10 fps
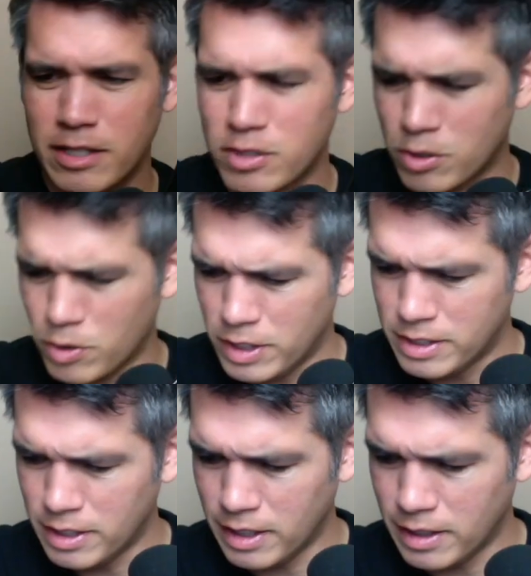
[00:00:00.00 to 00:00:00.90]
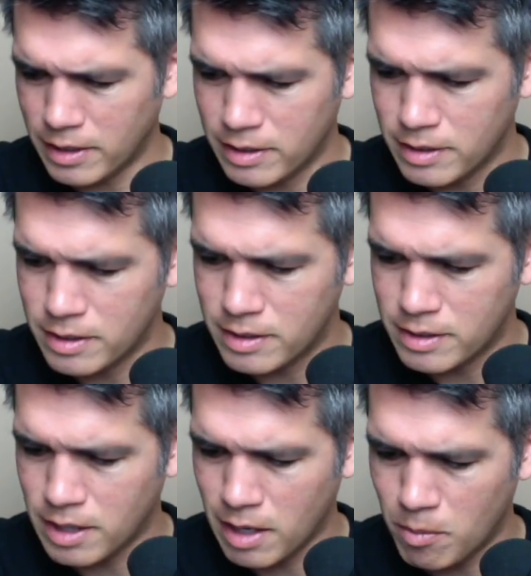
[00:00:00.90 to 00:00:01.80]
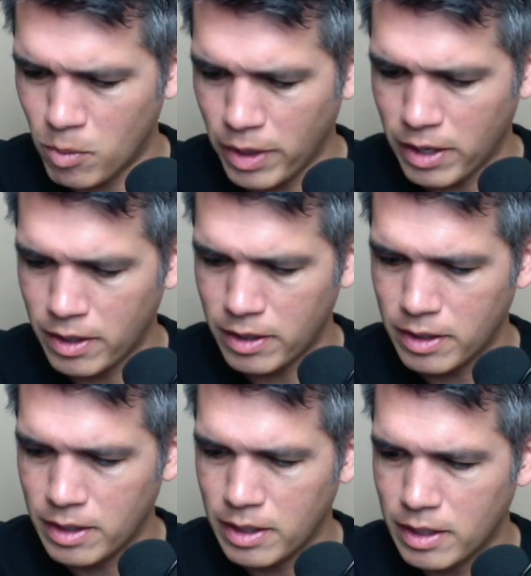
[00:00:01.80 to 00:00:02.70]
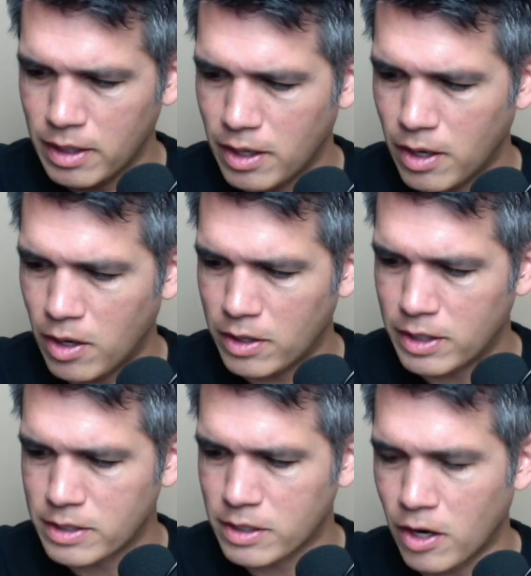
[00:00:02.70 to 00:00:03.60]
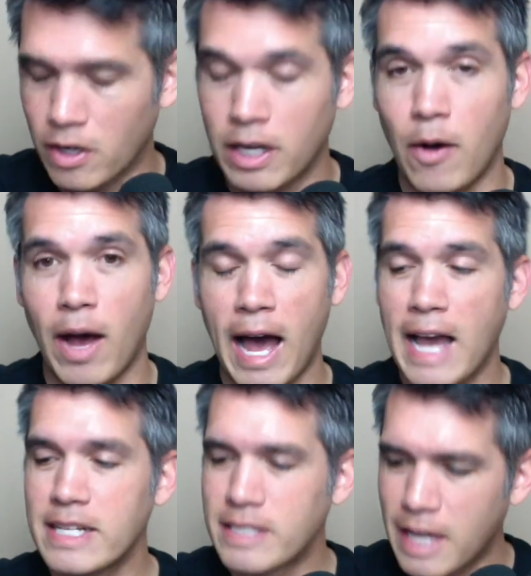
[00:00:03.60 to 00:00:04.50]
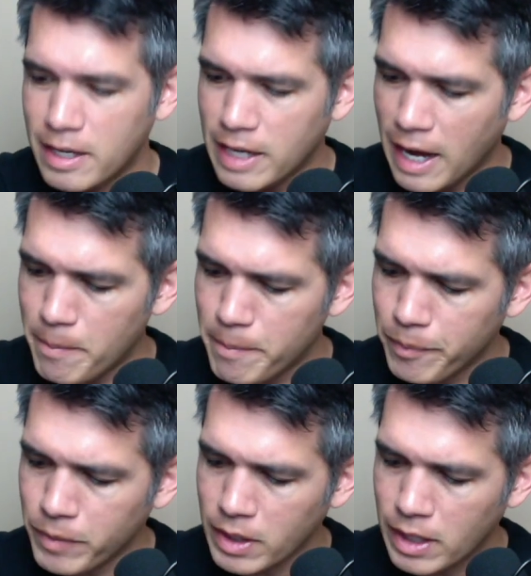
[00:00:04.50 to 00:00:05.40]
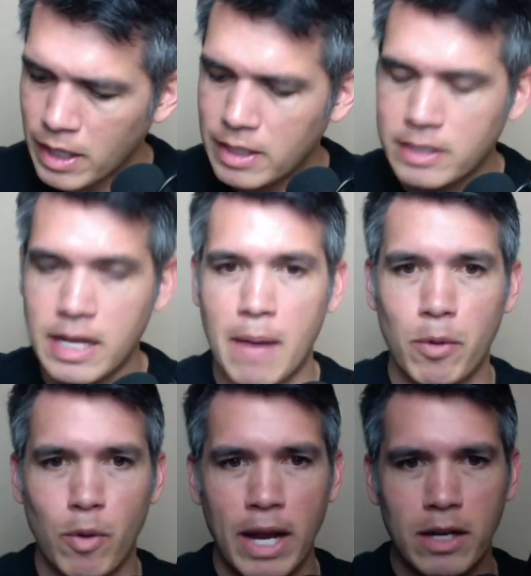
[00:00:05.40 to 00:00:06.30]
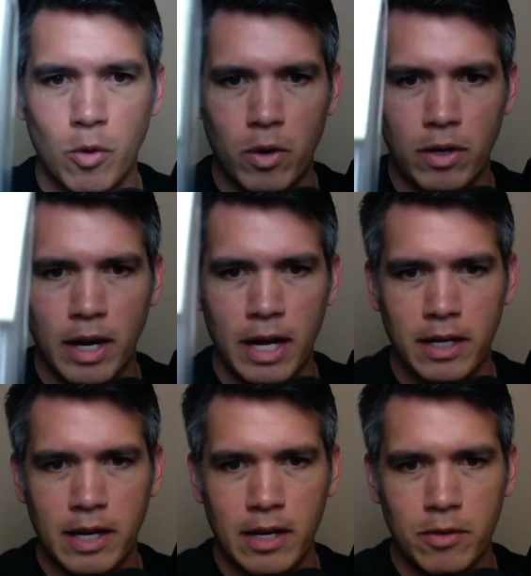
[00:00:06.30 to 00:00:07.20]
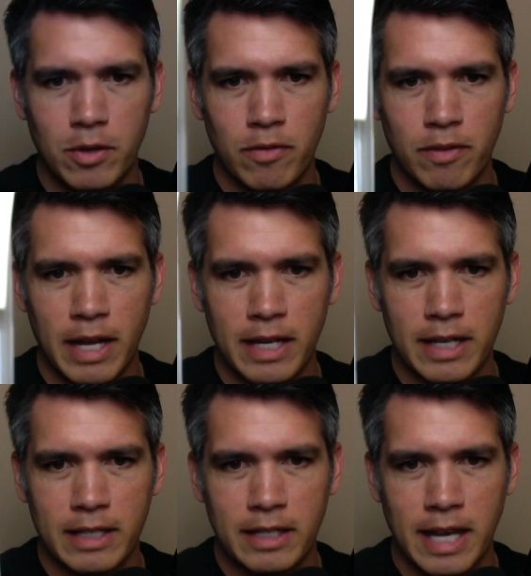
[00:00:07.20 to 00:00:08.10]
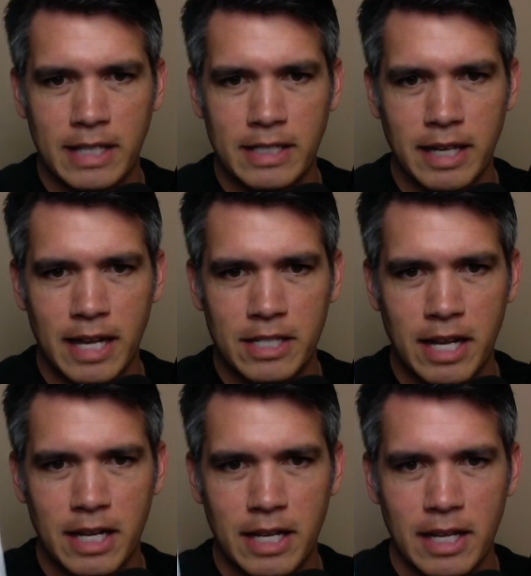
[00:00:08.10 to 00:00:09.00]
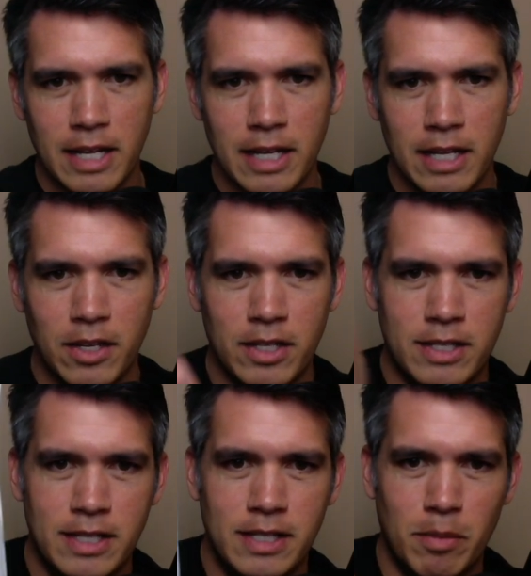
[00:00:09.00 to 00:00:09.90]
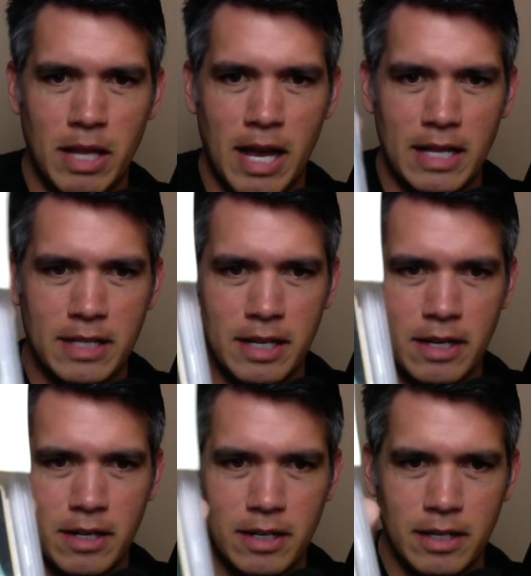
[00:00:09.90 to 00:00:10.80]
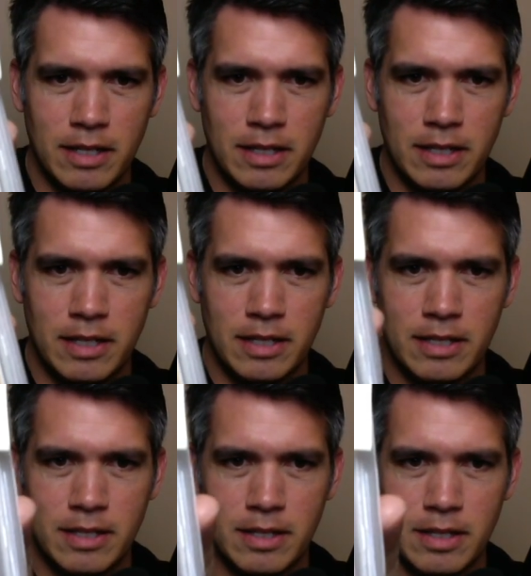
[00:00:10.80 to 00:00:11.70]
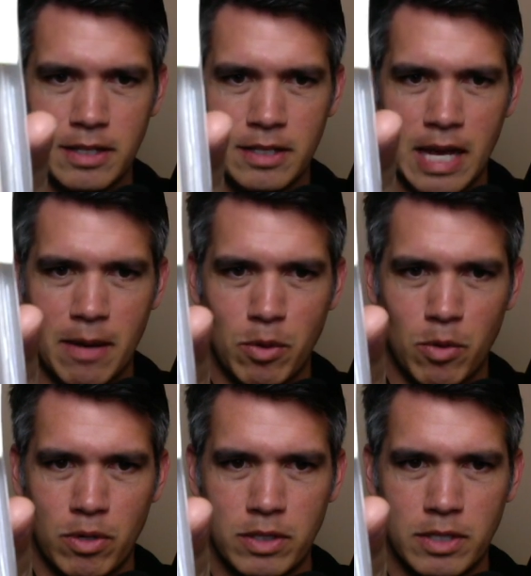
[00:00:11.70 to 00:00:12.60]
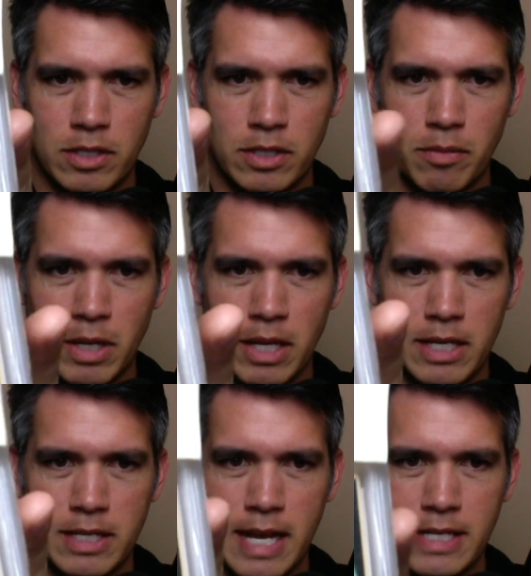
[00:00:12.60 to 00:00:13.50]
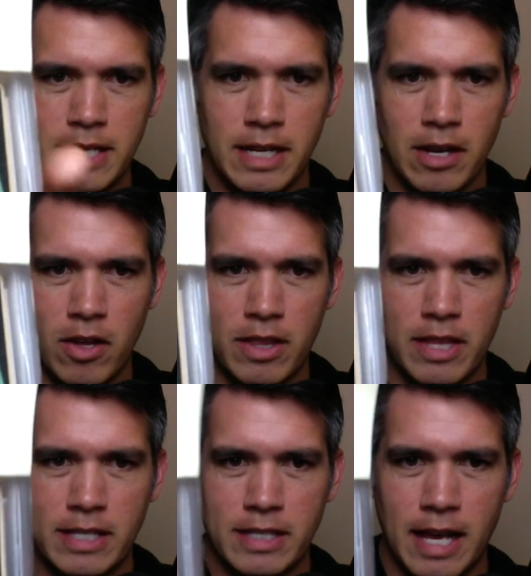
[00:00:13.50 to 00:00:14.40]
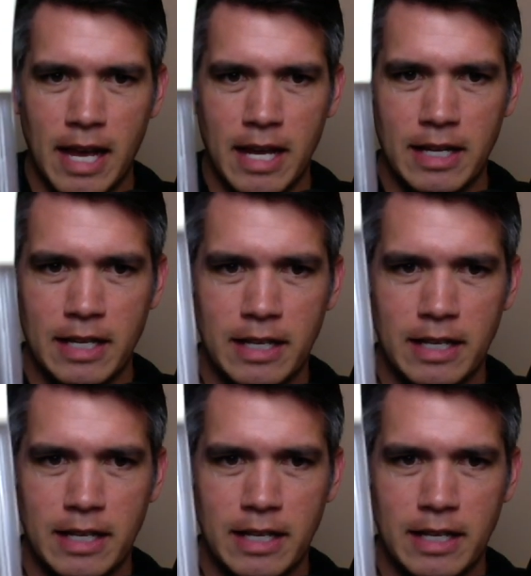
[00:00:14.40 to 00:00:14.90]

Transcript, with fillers: there's creasing somewhere on this card. Now I said, yeah, in the top right corner. I, I don't know if I can get the light to catch that. You can see some lines there in the top corners. There's some denting on this side